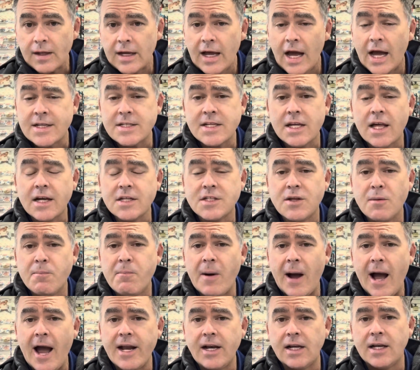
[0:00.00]
So that's the
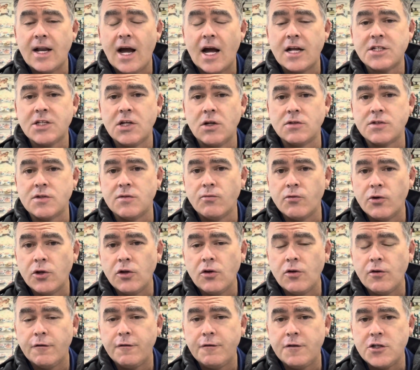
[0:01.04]
bay in a nutshell. Some
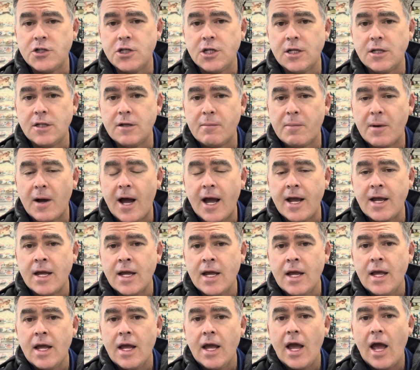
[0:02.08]
really good fishing in the bay
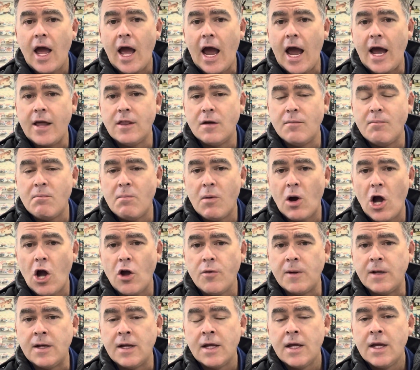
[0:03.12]
at the
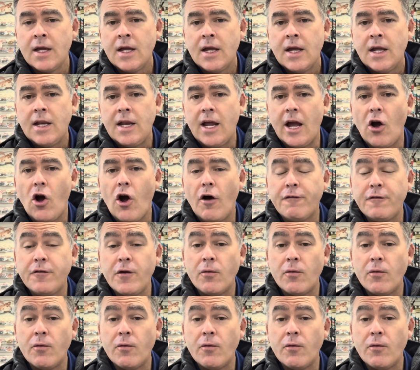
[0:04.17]
moment. Now, off the